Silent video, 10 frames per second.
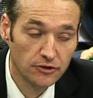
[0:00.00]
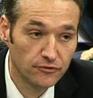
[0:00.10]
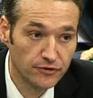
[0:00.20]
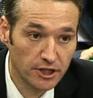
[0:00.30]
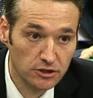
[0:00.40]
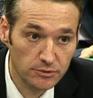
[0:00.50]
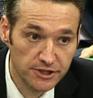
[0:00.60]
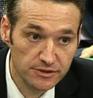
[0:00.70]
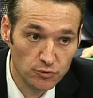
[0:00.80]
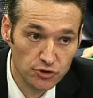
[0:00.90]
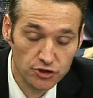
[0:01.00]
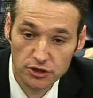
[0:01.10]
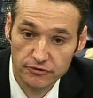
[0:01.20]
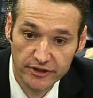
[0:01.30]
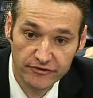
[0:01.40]
The argument is more
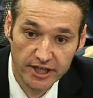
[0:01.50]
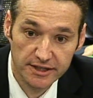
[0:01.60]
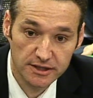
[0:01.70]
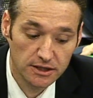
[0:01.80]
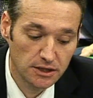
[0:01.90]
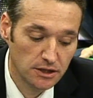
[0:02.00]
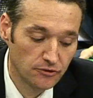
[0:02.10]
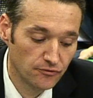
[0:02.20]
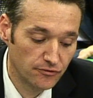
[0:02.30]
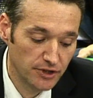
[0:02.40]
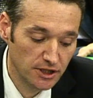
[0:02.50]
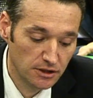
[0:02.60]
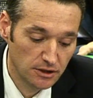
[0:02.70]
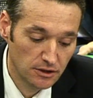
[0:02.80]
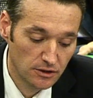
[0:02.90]
subtle than that.
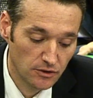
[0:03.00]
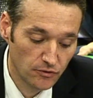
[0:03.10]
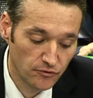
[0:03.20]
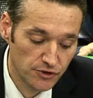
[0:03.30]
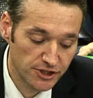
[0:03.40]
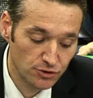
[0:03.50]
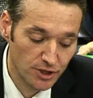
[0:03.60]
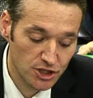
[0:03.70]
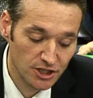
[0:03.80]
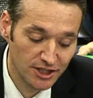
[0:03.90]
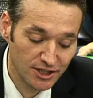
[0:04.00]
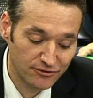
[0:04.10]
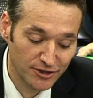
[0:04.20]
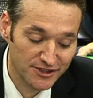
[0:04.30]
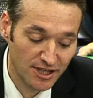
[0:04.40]
The situation here,
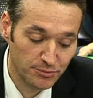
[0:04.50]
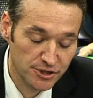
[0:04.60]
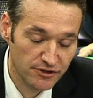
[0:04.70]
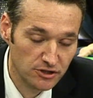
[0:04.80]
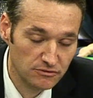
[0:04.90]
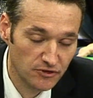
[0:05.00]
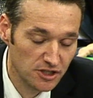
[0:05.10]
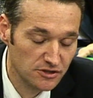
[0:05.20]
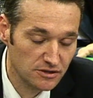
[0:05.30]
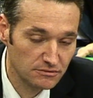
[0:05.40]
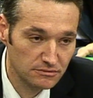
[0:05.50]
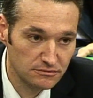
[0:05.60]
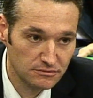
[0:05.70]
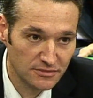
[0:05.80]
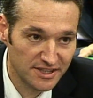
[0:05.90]
for example, is that there's,
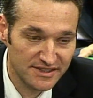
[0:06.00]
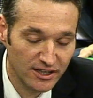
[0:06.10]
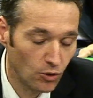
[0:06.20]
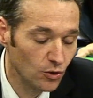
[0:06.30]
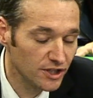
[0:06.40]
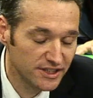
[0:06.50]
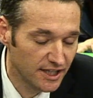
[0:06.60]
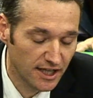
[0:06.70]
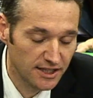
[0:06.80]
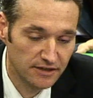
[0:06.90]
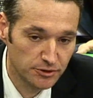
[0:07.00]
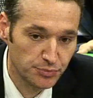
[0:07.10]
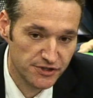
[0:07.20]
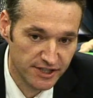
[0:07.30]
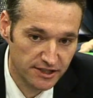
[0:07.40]
let's say, only
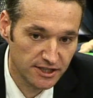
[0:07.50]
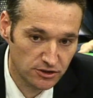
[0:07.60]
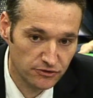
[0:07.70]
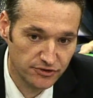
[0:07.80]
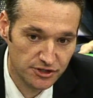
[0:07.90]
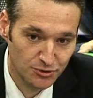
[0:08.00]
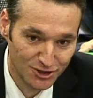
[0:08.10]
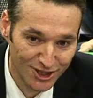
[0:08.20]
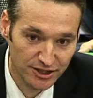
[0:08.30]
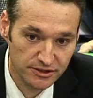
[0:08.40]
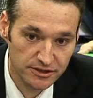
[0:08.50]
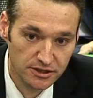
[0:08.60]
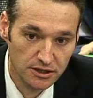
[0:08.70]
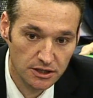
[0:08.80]
11% net of fees returns,